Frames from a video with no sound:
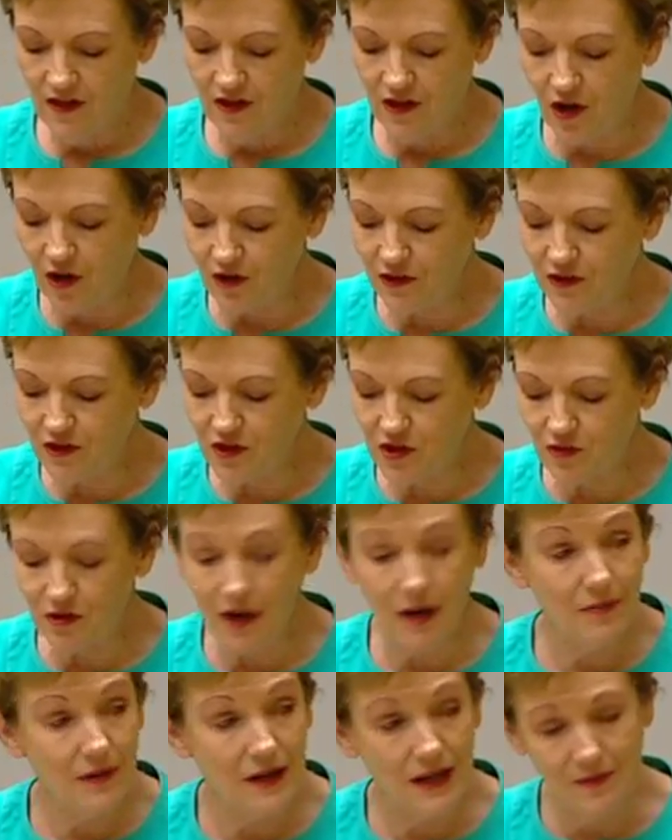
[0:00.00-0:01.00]
The
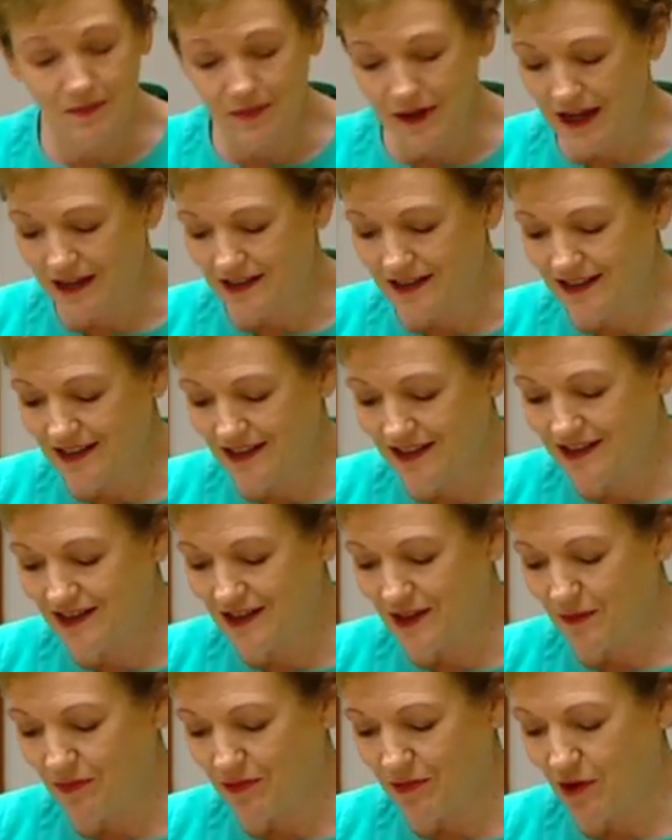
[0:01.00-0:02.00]
on-the-scrap heap at
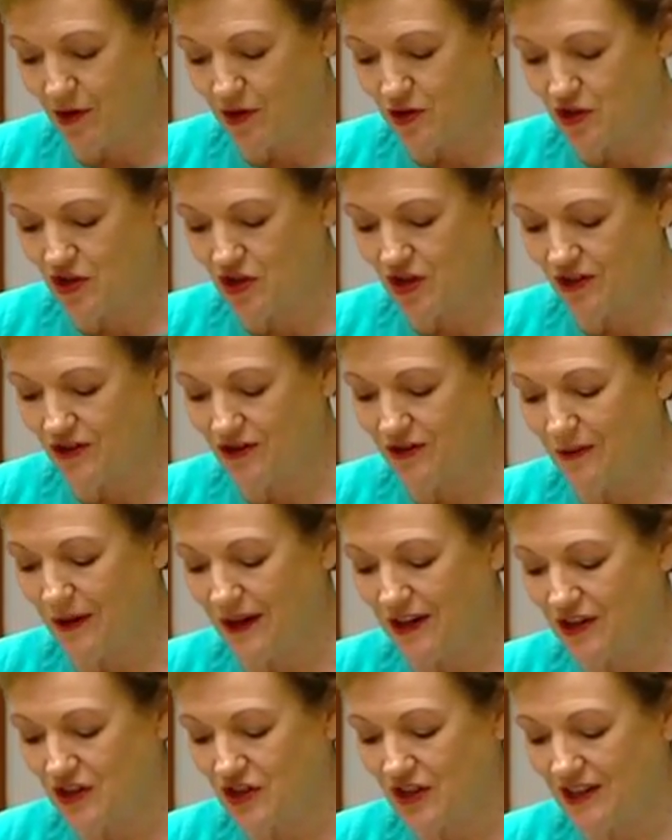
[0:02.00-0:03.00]
60 approach to
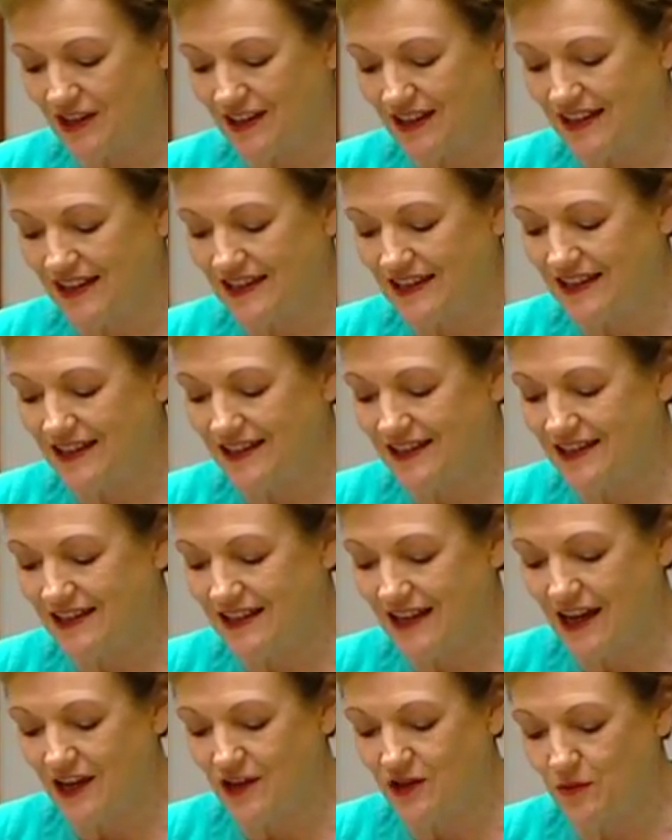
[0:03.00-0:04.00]
ageing is in
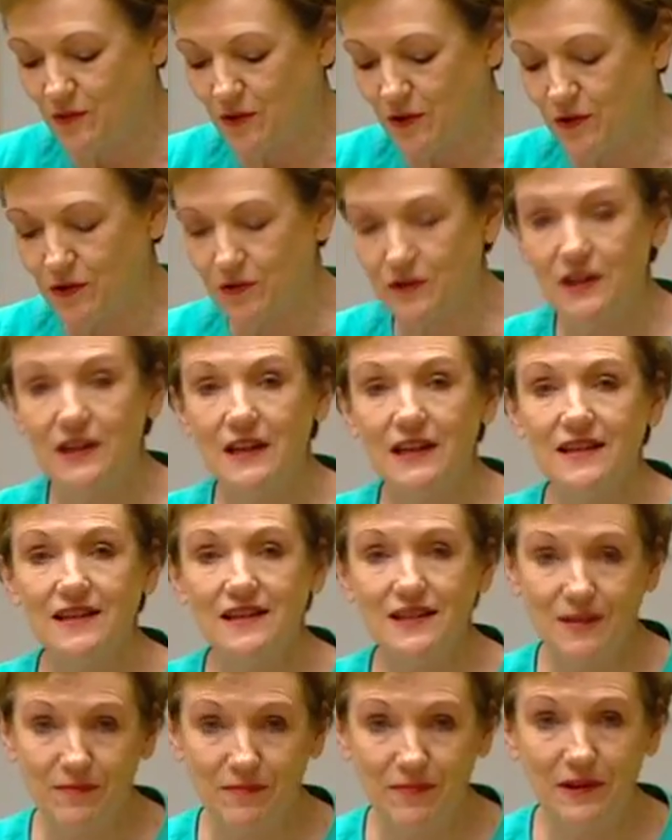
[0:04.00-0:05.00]
today's world
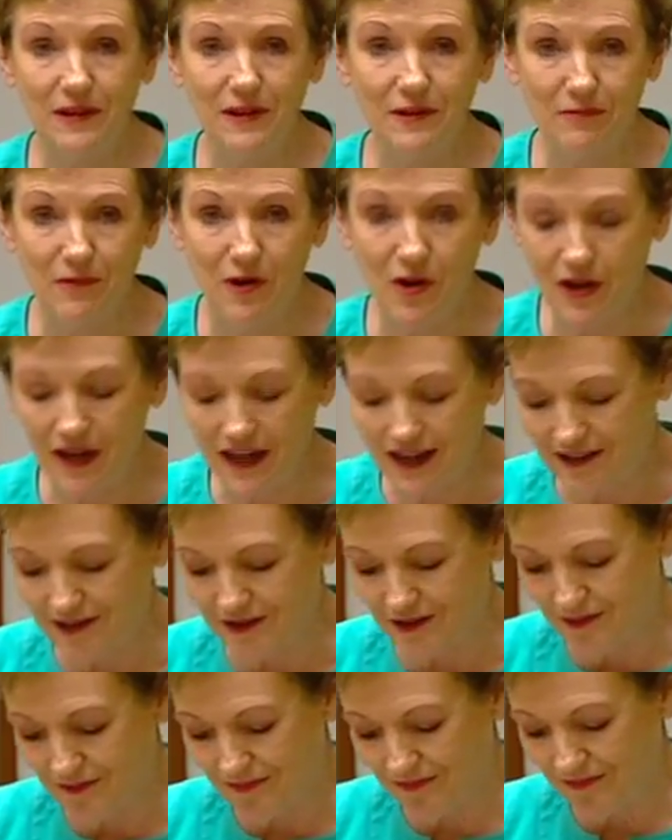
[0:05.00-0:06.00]
simply
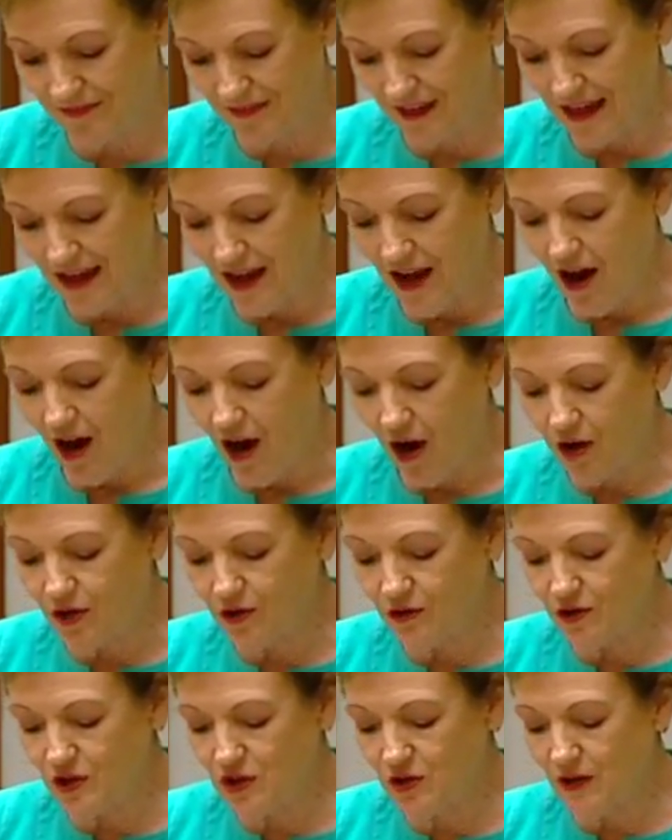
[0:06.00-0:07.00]
wrong-headed.
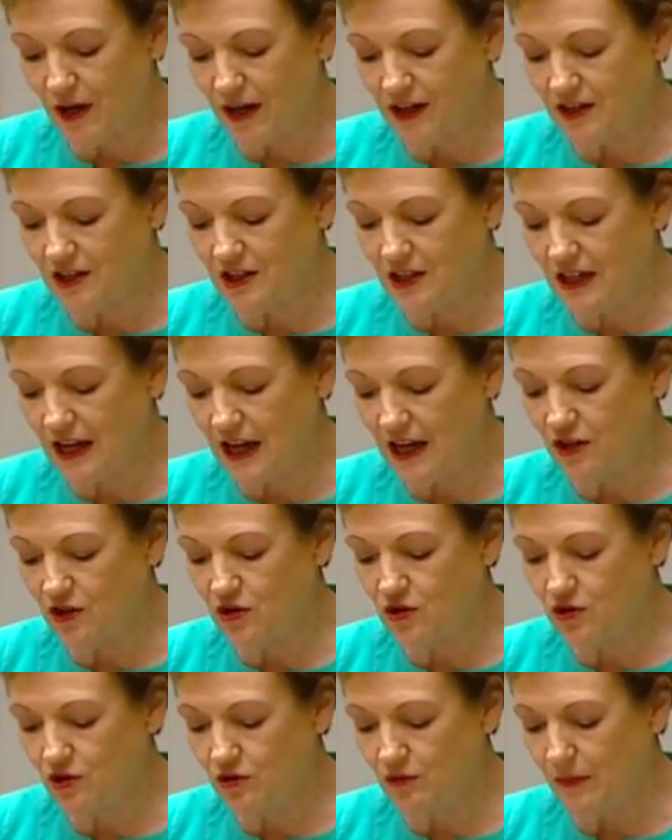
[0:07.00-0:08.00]
Older Australians can
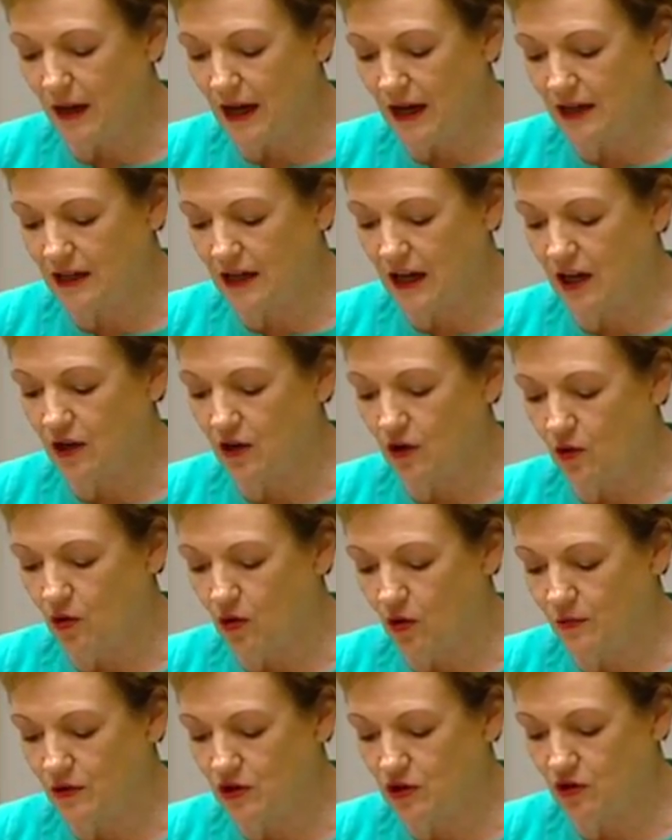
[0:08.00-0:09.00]
and do make an
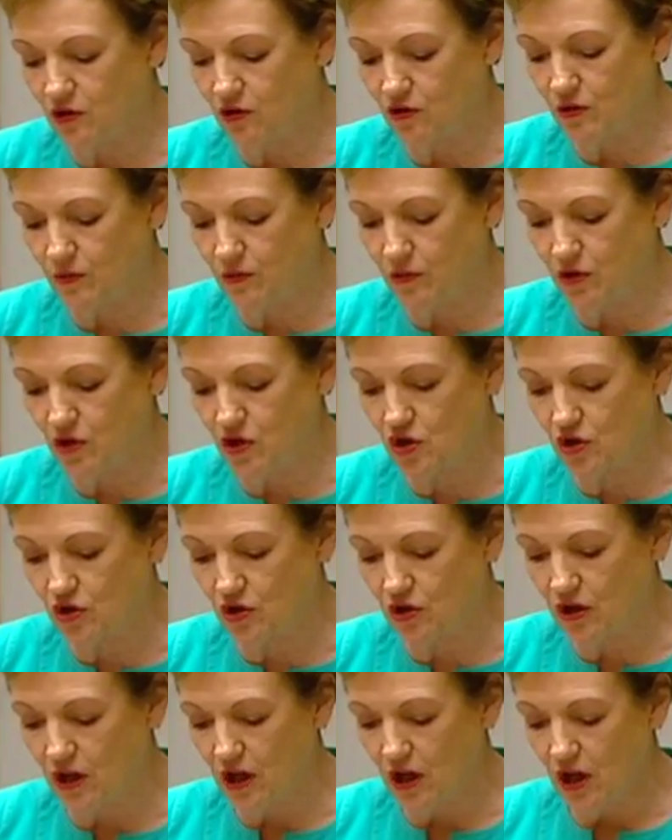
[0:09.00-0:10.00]
enormous
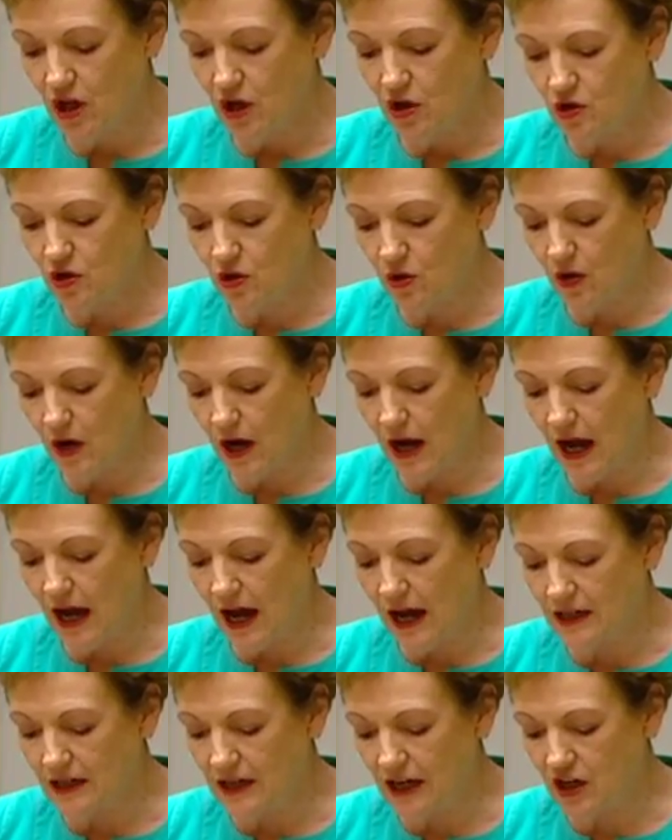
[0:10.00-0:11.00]
contribution to
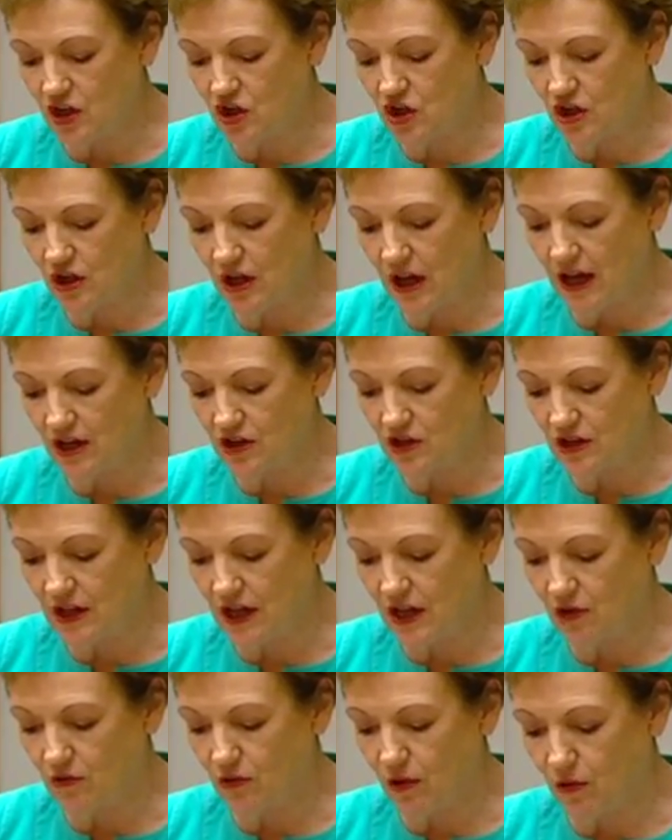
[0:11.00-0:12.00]
our nation as
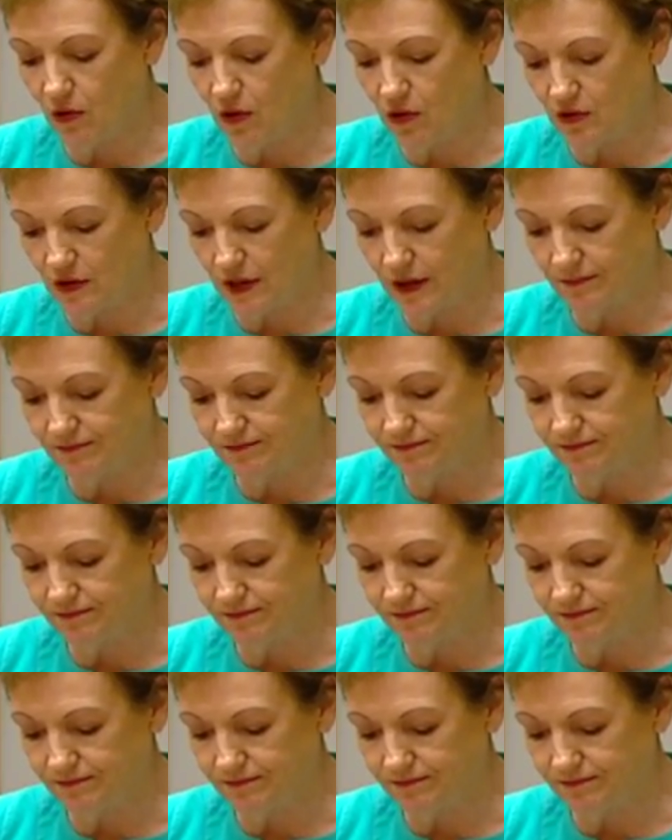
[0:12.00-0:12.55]
they grow older.